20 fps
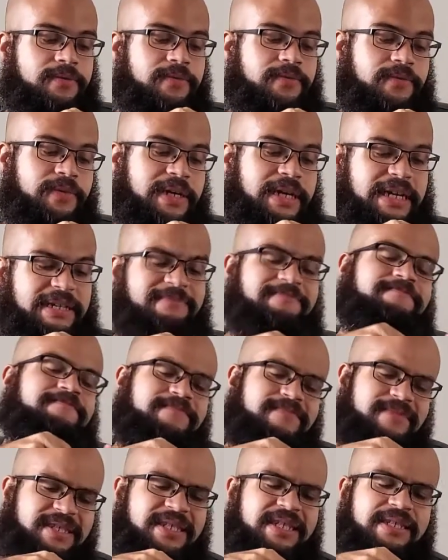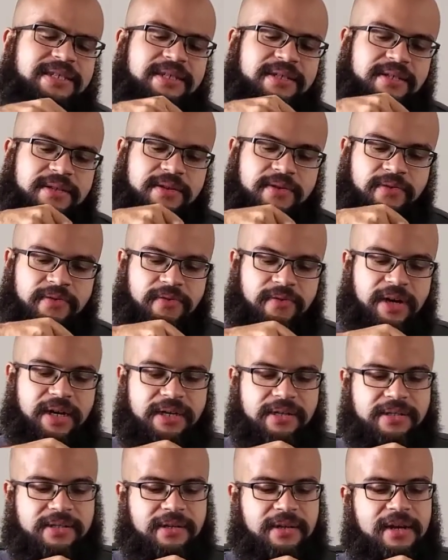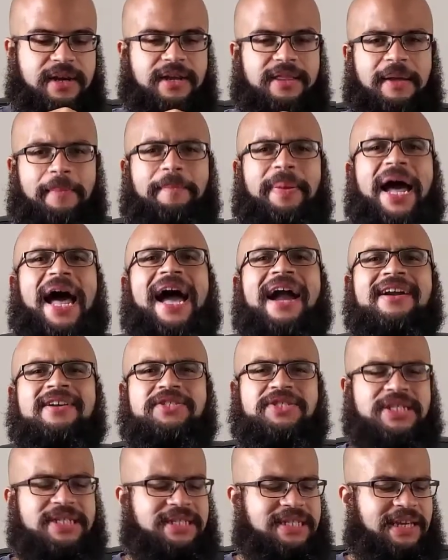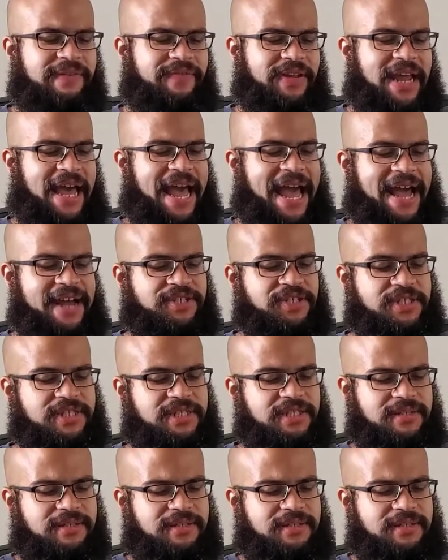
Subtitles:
we got, Jesus Christ, the packaging's even ashy.